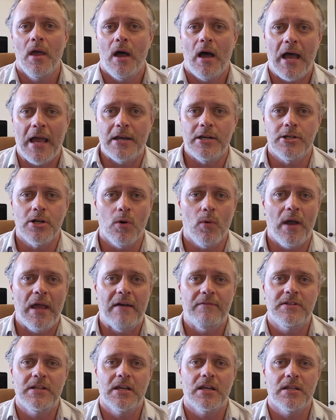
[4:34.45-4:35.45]
I don't
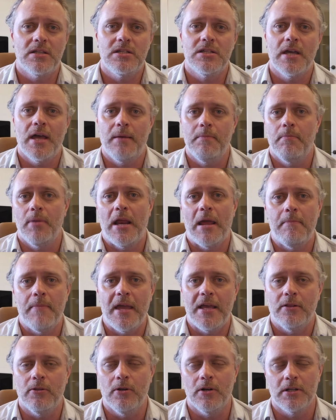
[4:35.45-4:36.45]
have tickets yet, but I
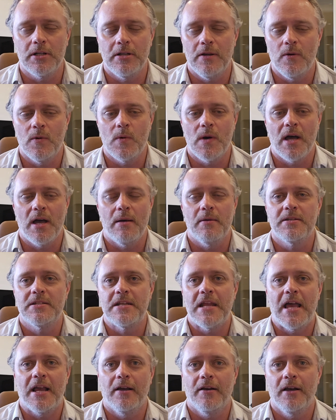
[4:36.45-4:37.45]
may look to
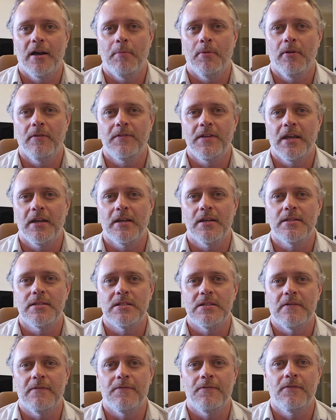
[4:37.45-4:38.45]
snag a couple of tickets
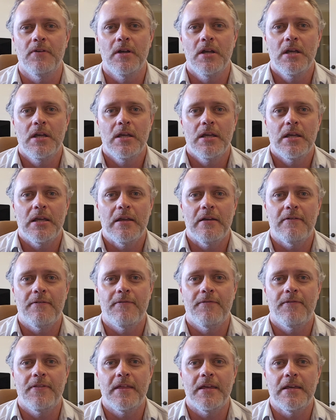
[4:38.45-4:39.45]
if
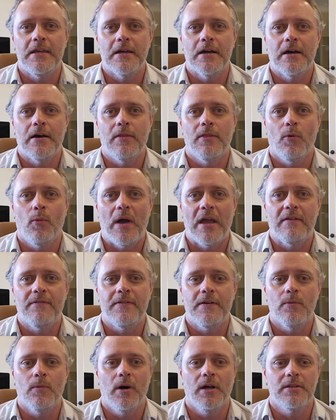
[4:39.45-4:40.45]
the
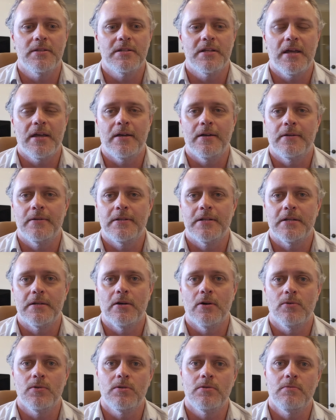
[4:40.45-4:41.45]
wifey wants to
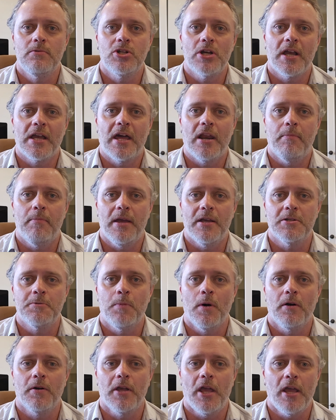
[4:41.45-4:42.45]
go check out a
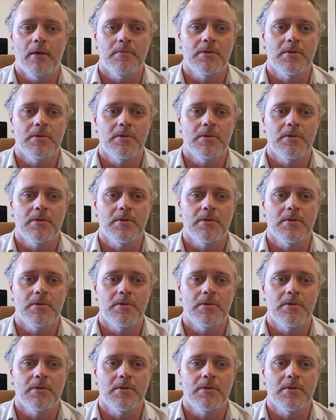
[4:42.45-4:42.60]
baseball game.